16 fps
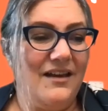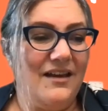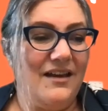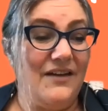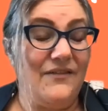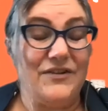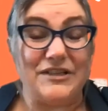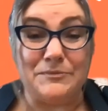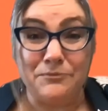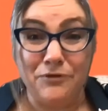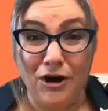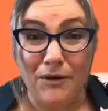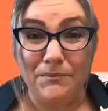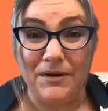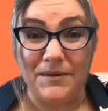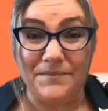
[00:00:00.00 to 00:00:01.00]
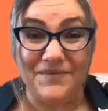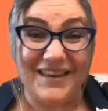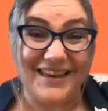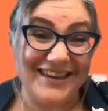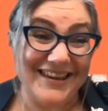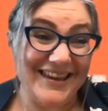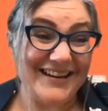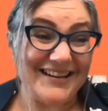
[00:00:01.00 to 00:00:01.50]
If it's problem,
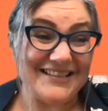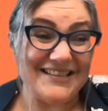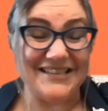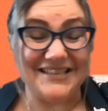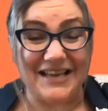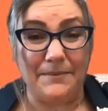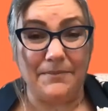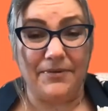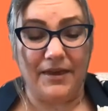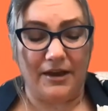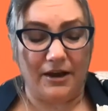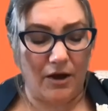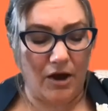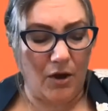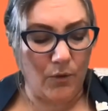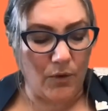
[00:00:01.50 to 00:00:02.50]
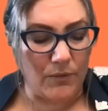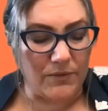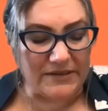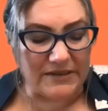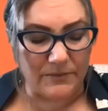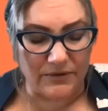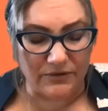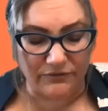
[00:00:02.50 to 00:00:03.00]
again, it's the same thing. I worked with
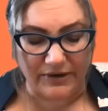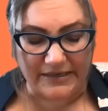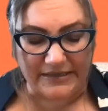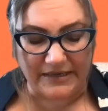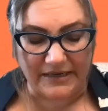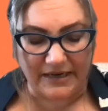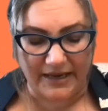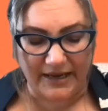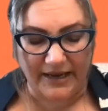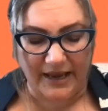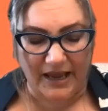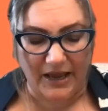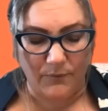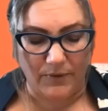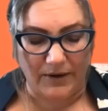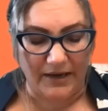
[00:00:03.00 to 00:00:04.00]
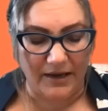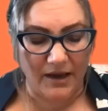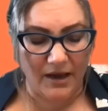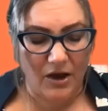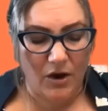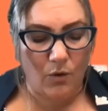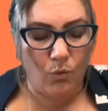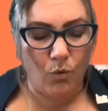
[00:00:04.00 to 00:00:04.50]
someone recently and we
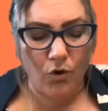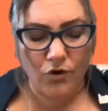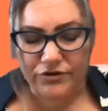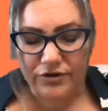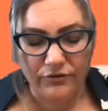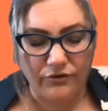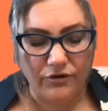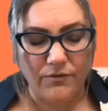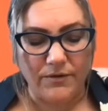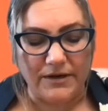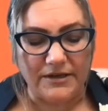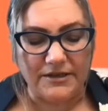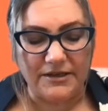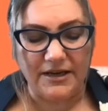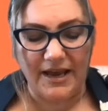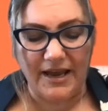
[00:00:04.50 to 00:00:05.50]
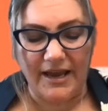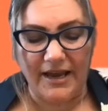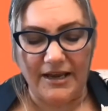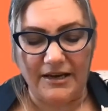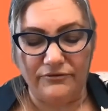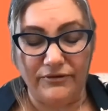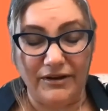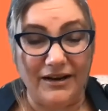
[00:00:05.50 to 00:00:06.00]
walked through it
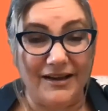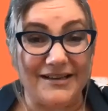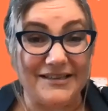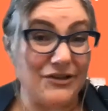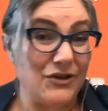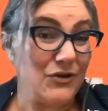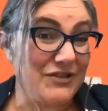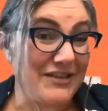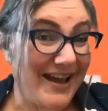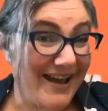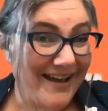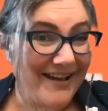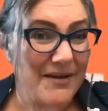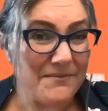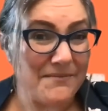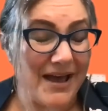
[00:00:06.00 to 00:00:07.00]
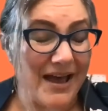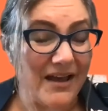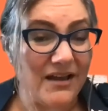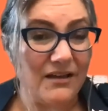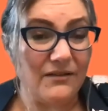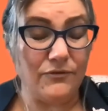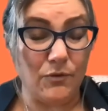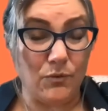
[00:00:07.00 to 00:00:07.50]
and realized that her target
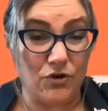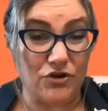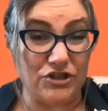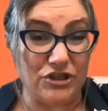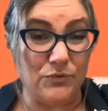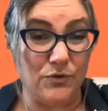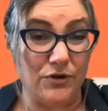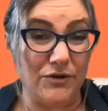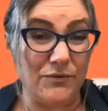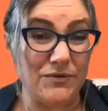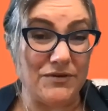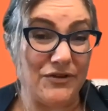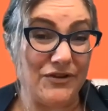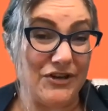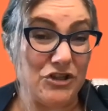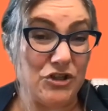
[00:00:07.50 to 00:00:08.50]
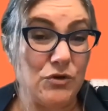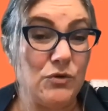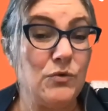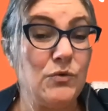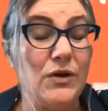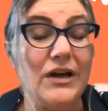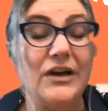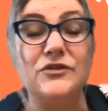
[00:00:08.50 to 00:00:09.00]
market for what she wanted was only
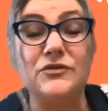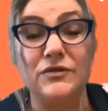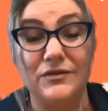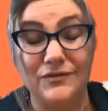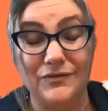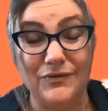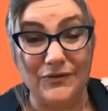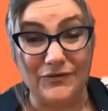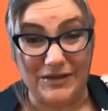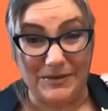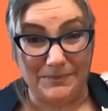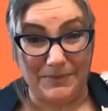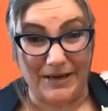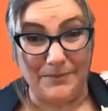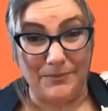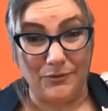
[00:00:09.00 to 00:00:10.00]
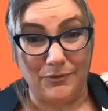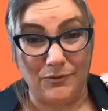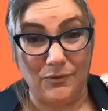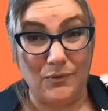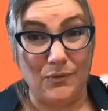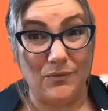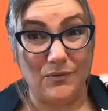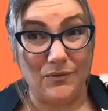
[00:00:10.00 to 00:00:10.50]
250 people
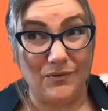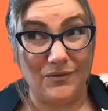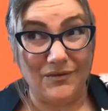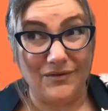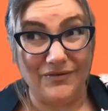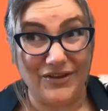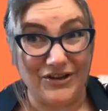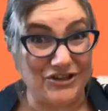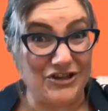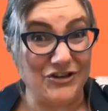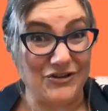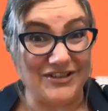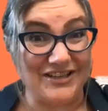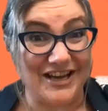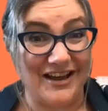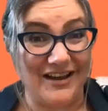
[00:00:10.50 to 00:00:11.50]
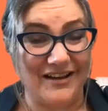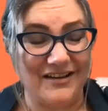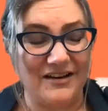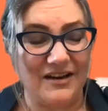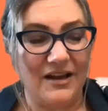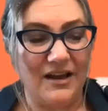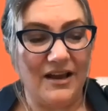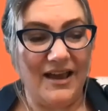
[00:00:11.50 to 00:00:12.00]
that she could target.
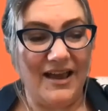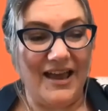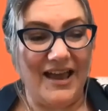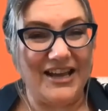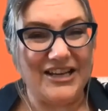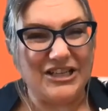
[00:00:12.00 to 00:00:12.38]
And